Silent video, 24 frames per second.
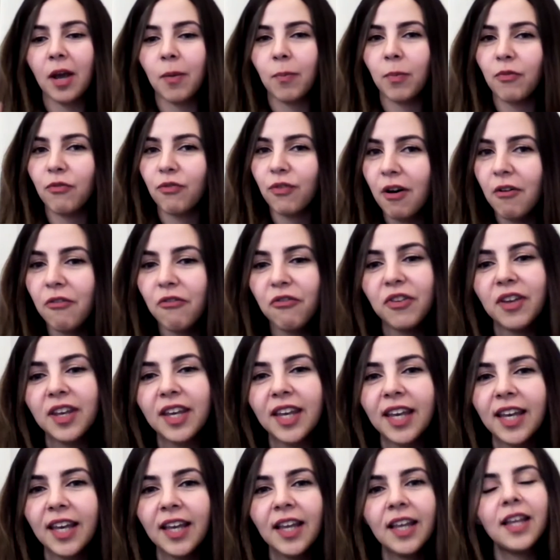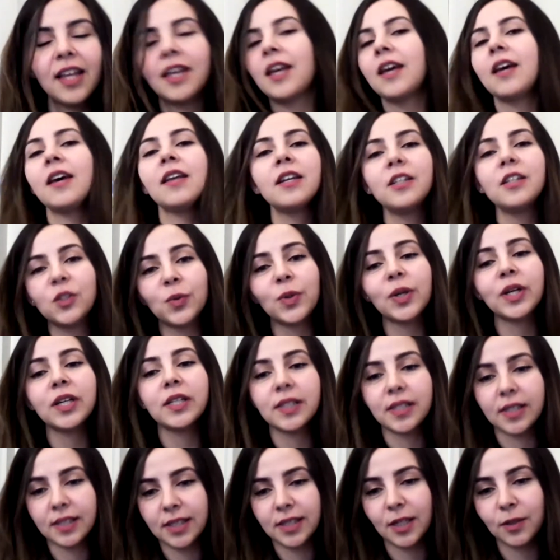of coffee, and that's what I
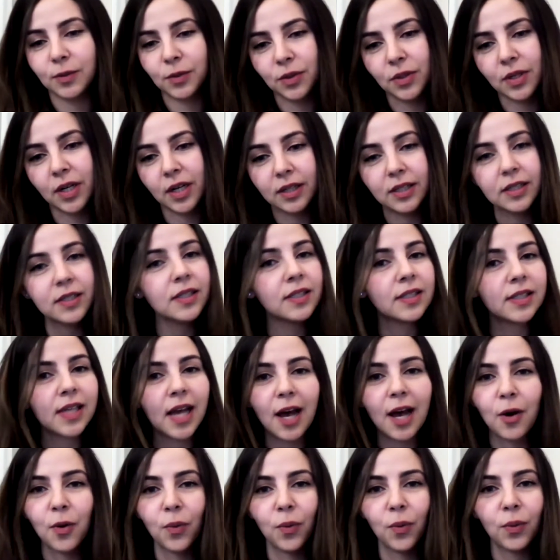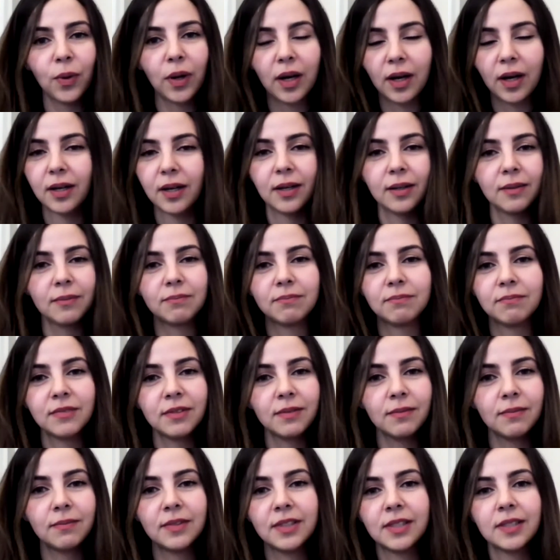sit down to write. This
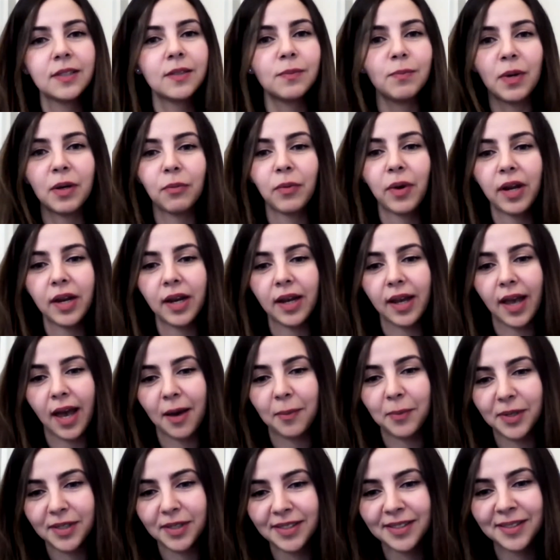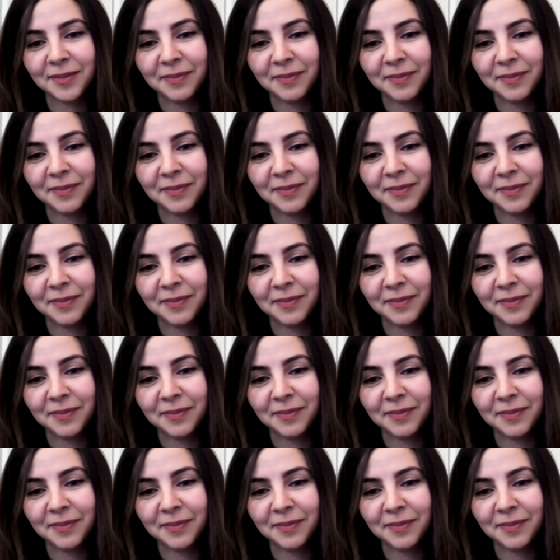is my writing habit.